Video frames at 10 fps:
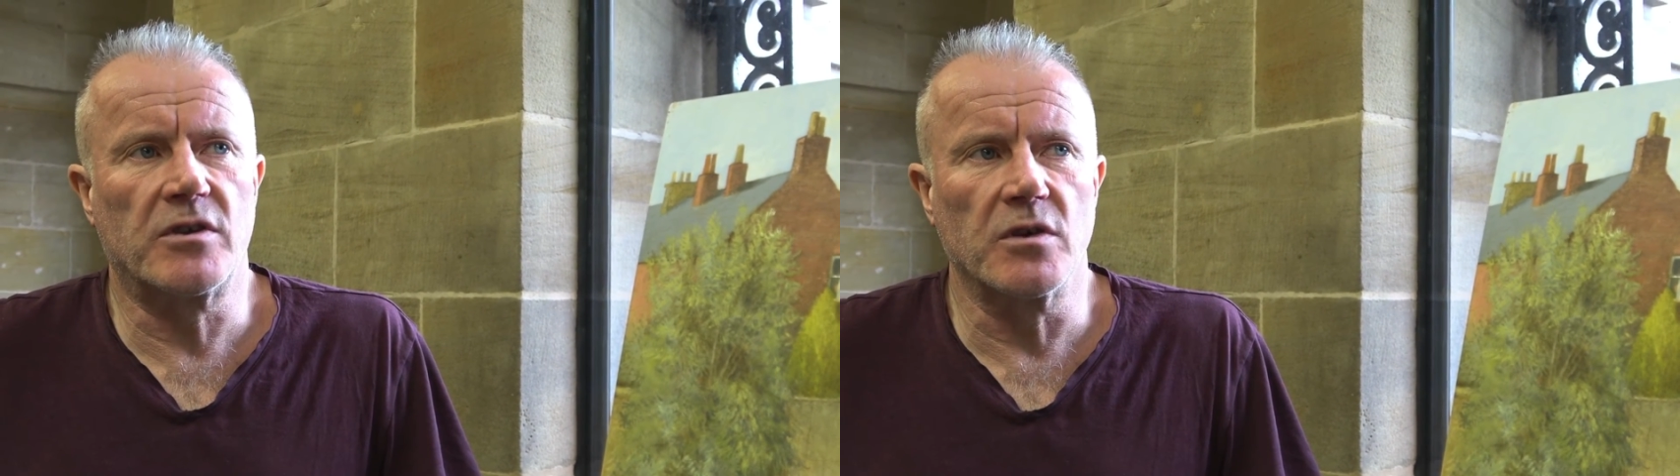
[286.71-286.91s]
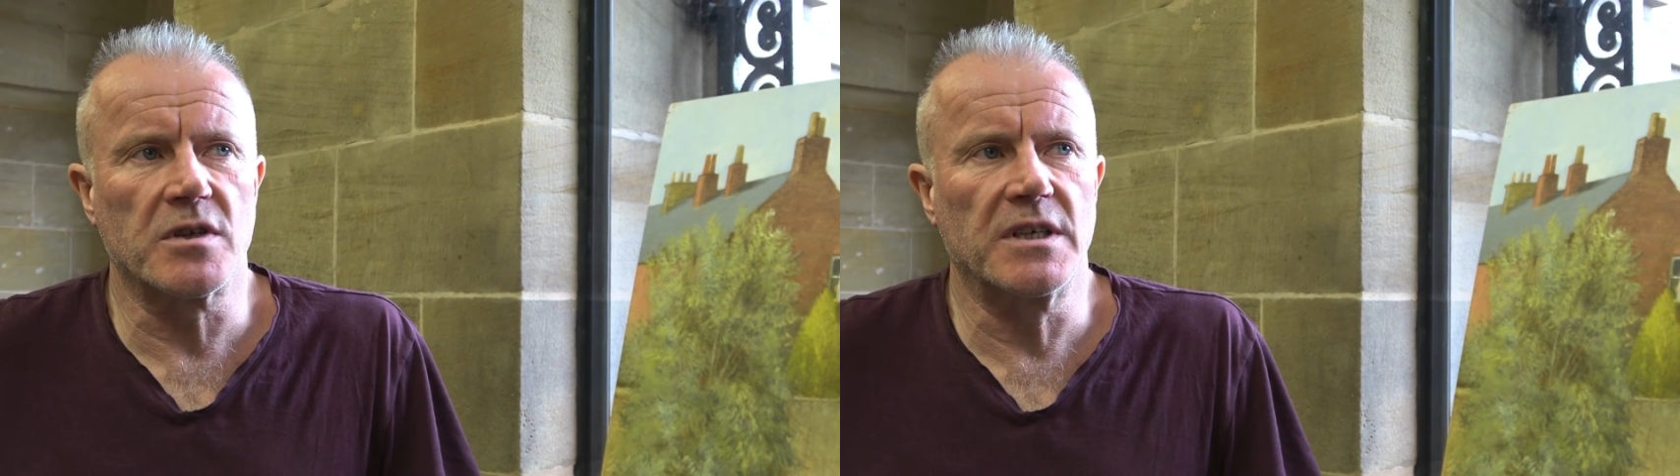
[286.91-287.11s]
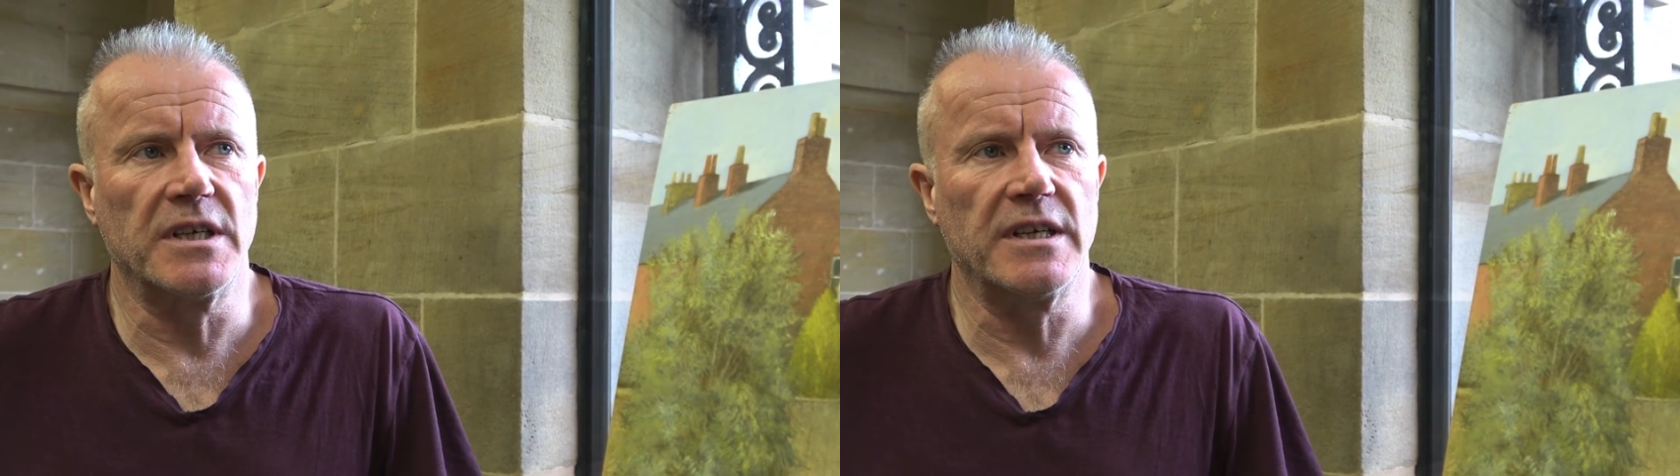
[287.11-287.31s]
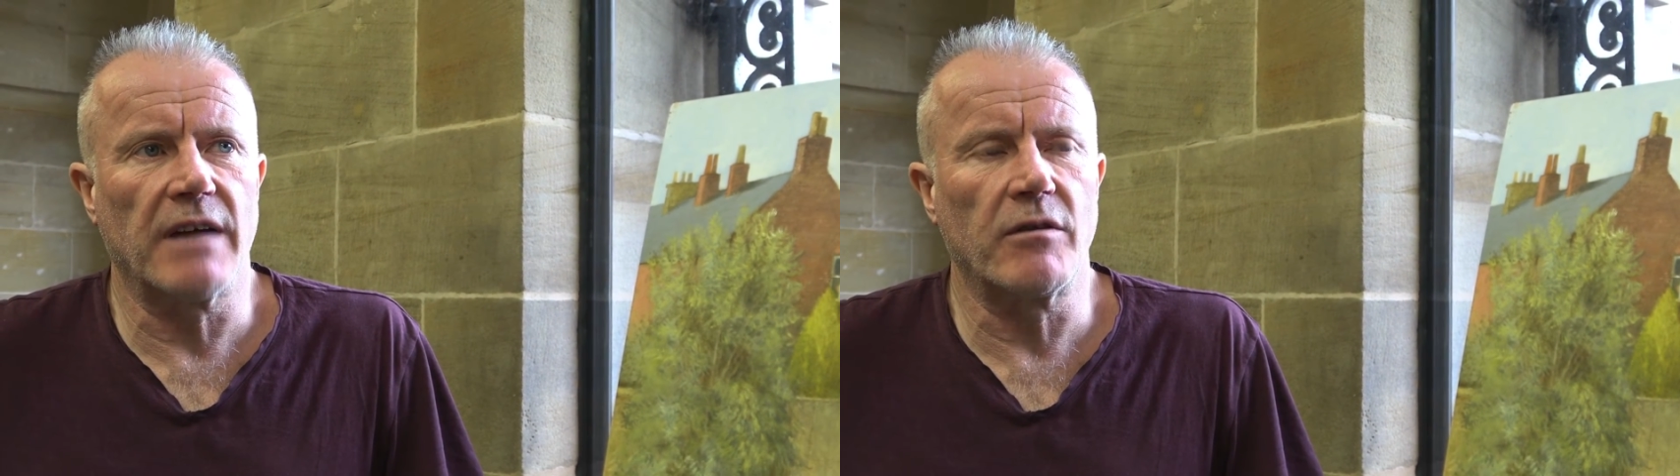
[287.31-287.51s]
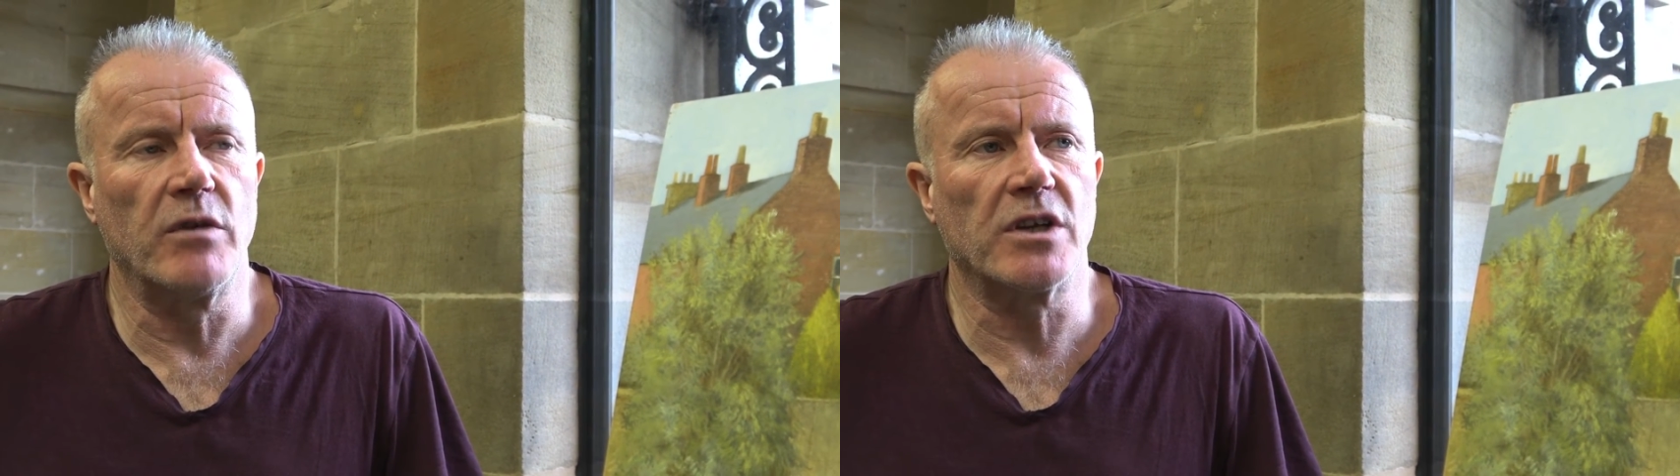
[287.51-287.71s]
does indeed
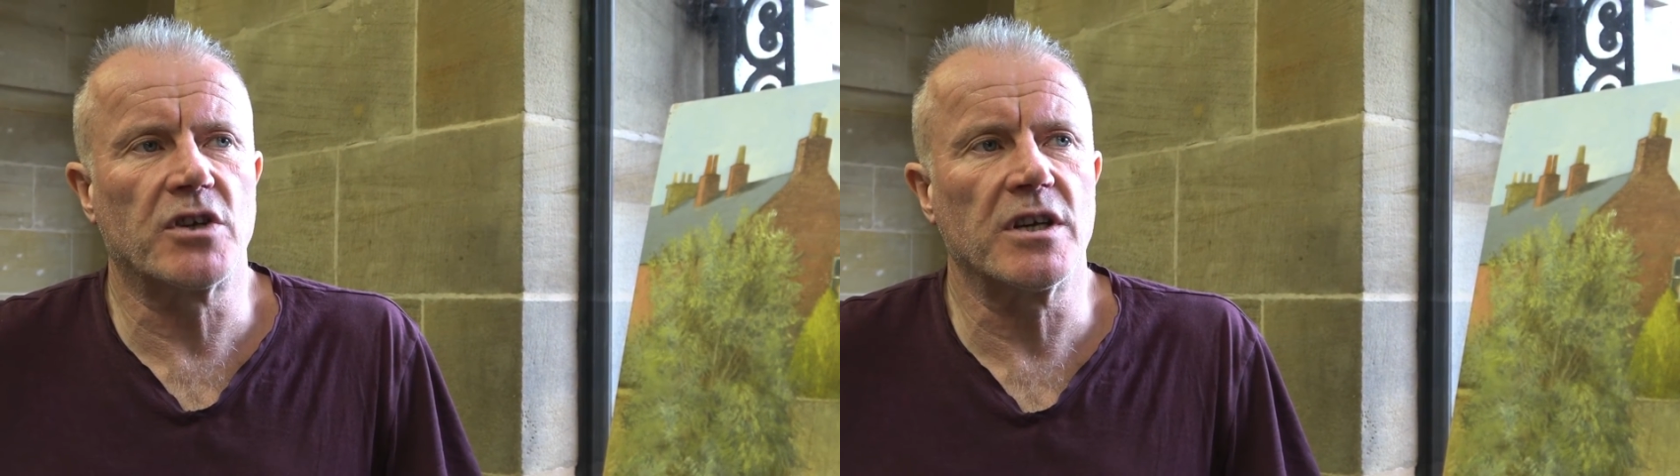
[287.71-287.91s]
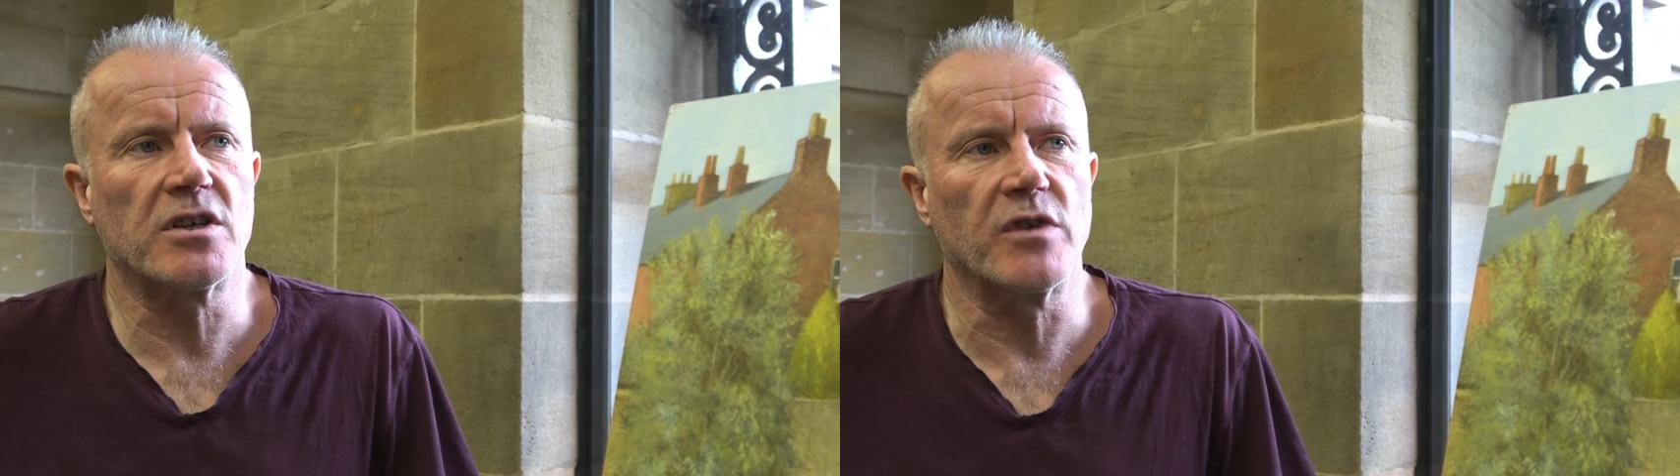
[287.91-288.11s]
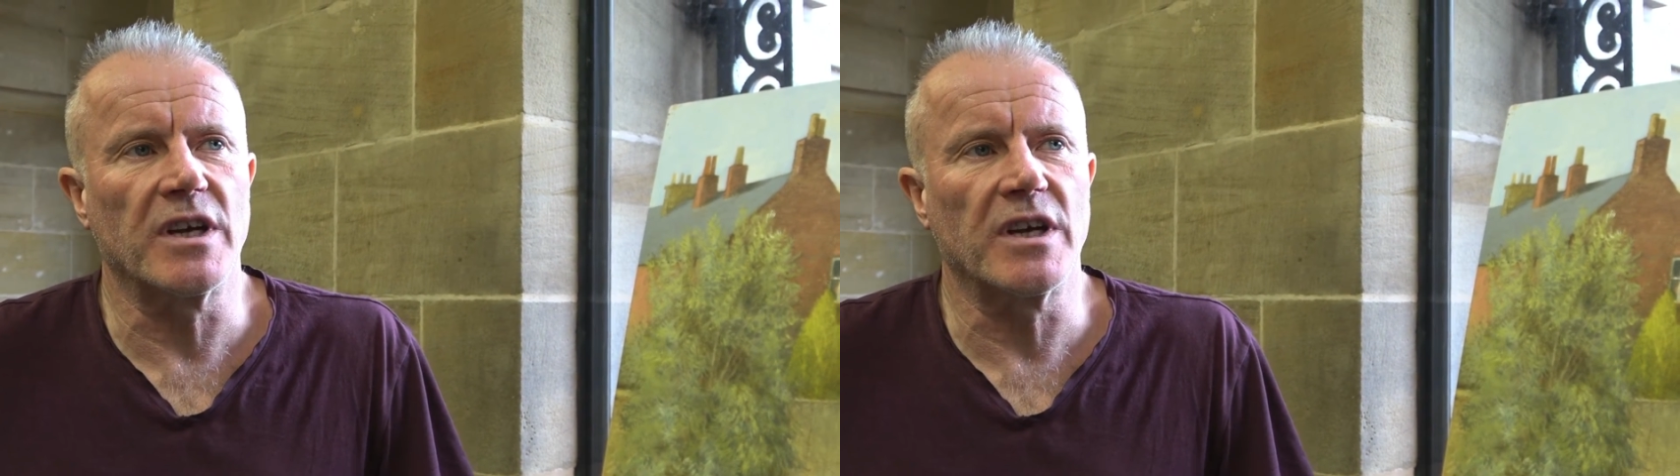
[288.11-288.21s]
have a rich history.